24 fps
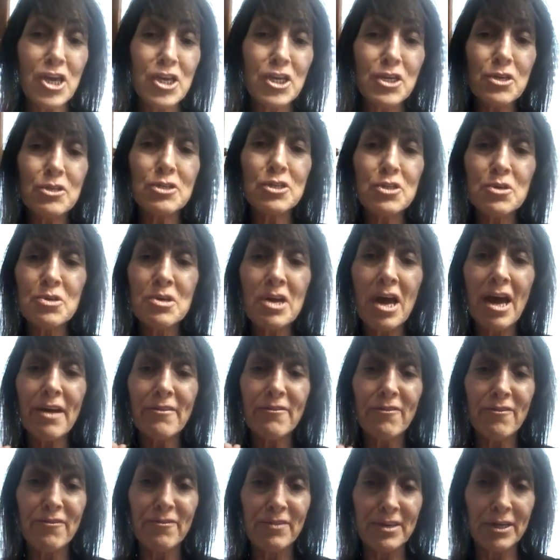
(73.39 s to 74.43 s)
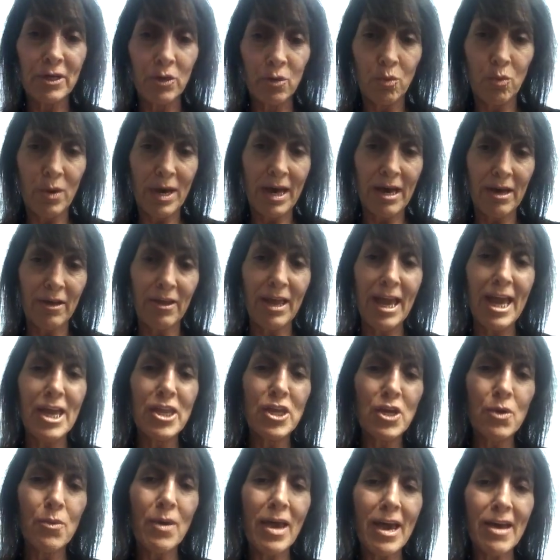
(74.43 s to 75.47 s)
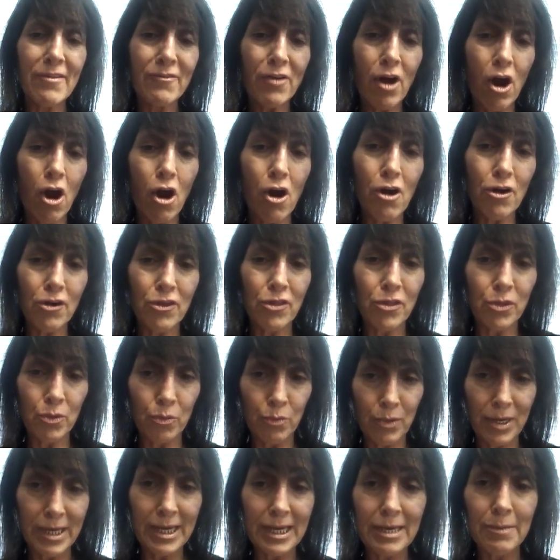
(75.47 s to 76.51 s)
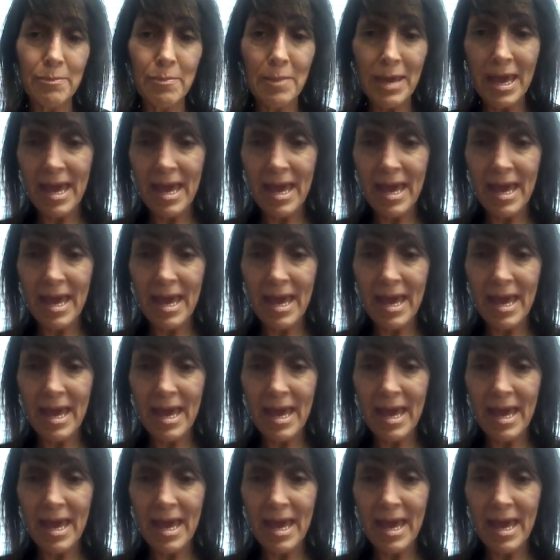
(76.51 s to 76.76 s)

you do not feel well, and you have arthritic